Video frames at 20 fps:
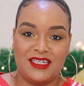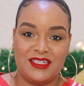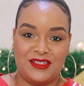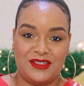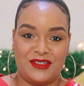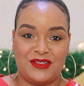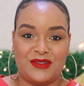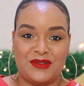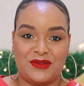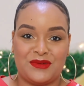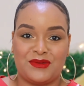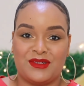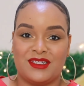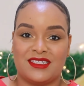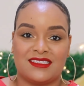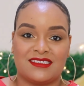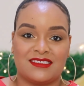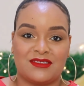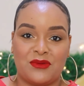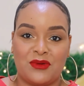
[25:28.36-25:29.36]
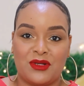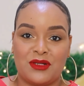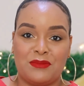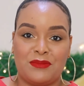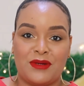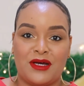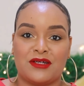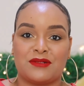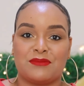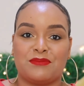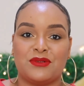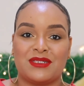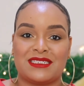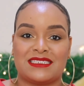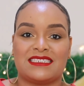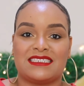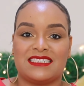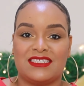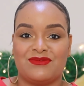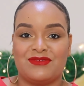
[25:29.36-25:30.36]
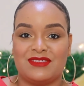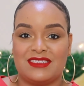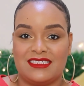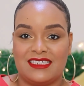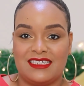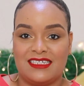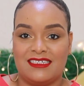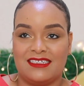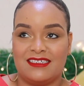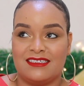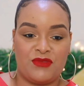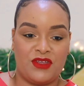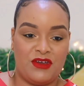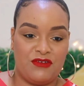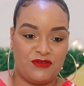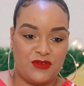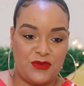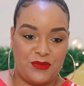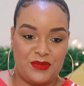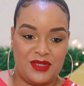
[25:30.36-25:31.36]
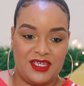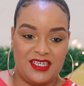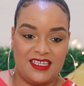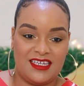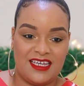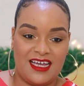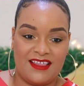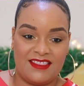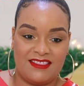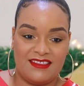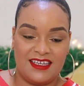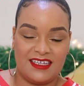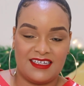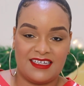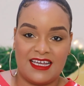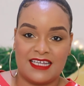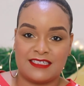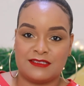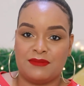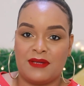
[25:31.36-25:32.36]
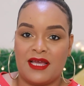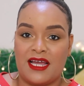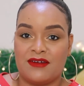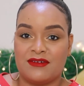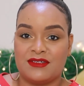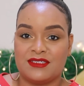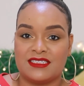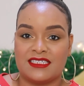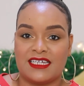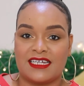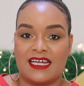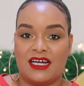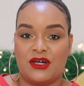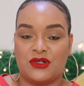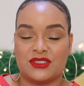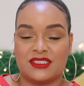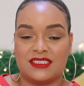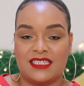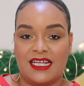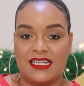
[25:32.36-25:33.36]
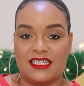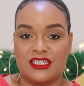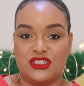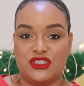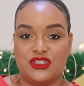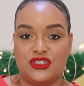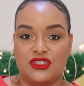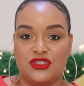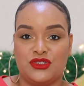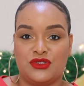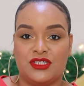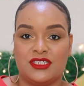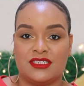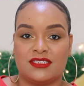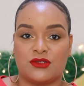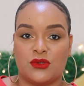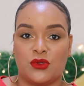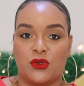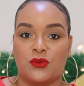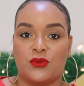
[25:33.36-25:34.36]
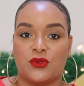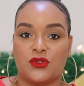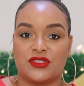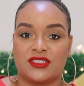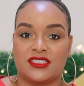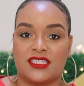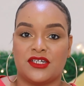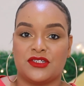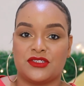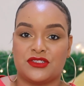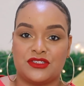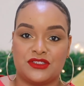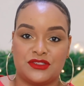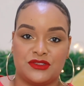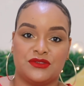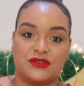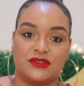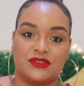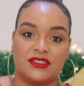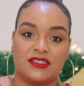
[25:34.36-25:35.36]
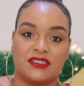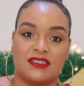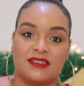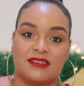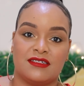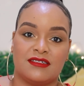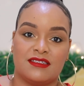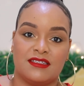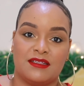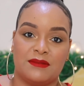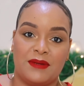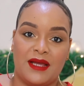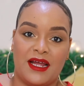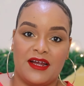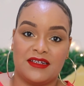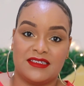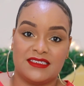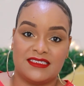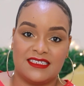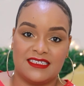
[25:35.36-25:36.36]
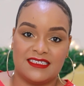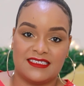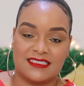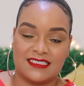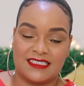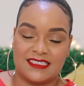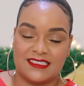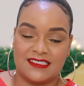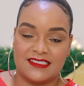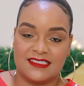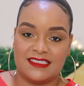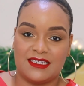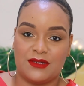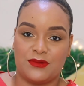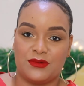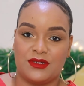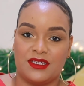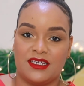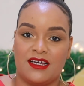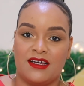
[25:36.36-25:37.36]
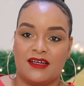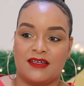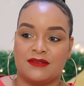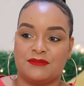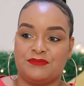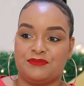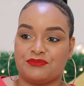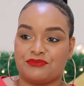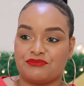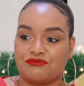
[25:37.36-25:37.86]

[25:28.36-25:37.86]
You know, it's all about positivity. For me, I think as parents, like I was telling you, it all boils down to the parenting skills that we are